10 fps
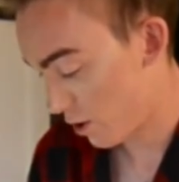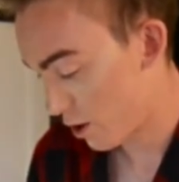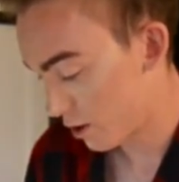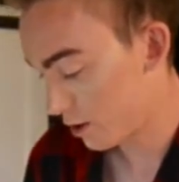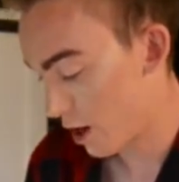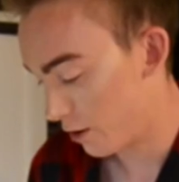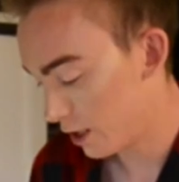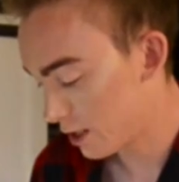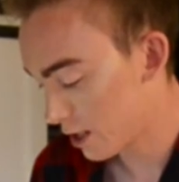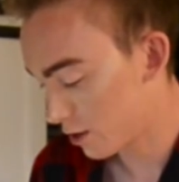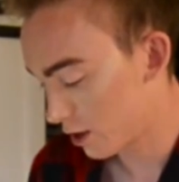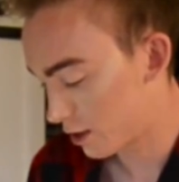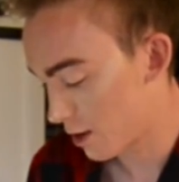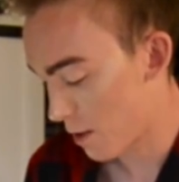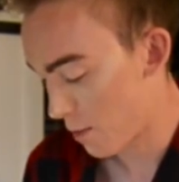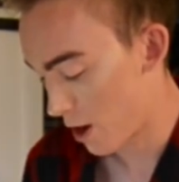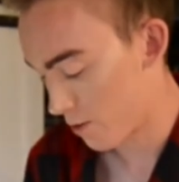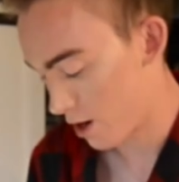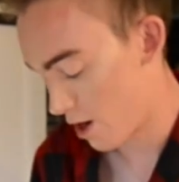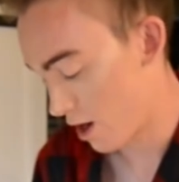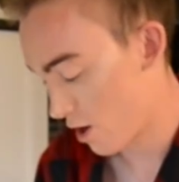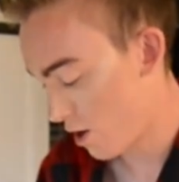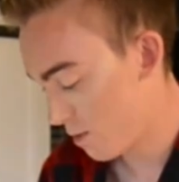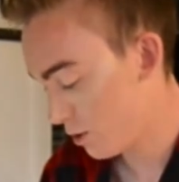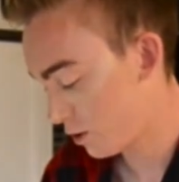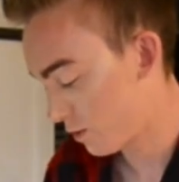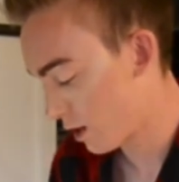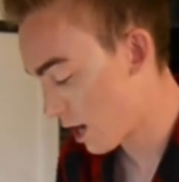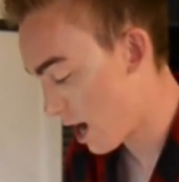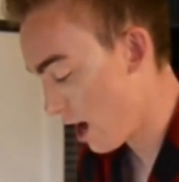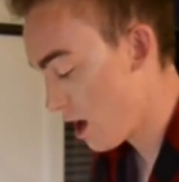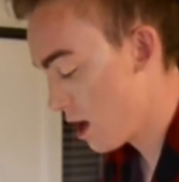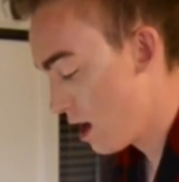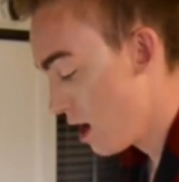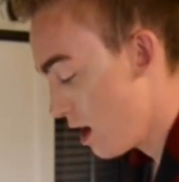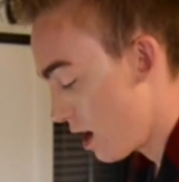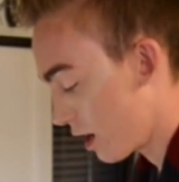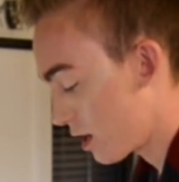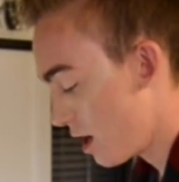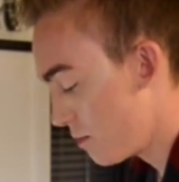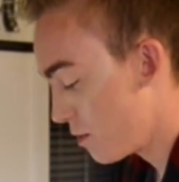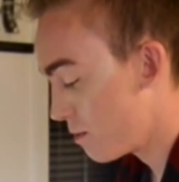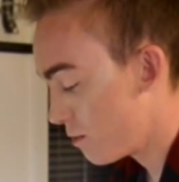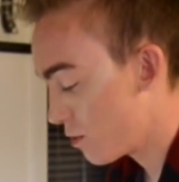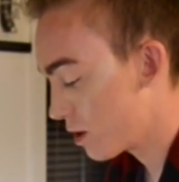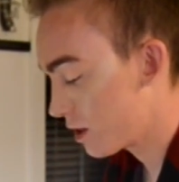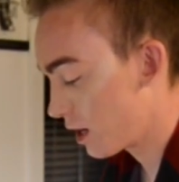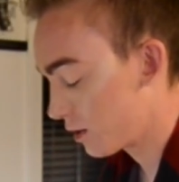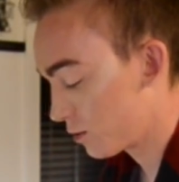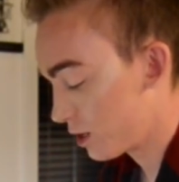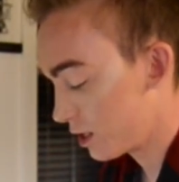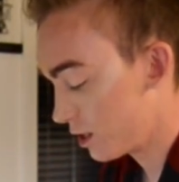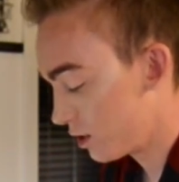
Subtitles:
or no, it's actually semi-brown right now. I almost forgot a couple more things we need to